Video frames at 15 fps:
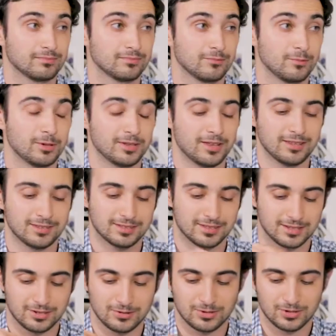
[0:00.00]
the food in
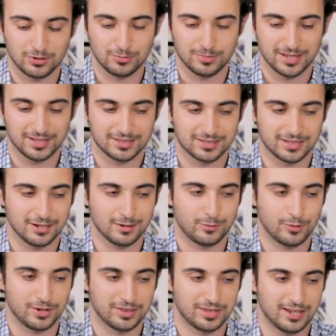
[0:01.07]
advance and then brings
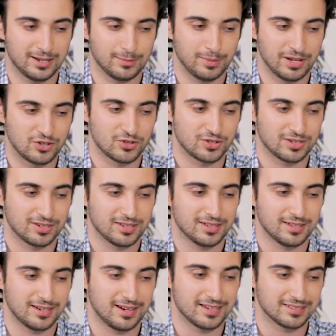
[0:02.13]
it on the table, and then people
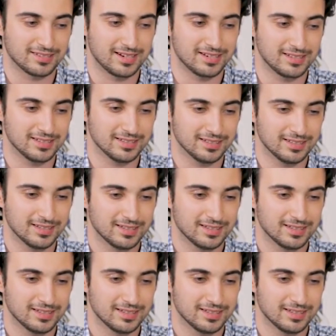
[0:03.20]
have a long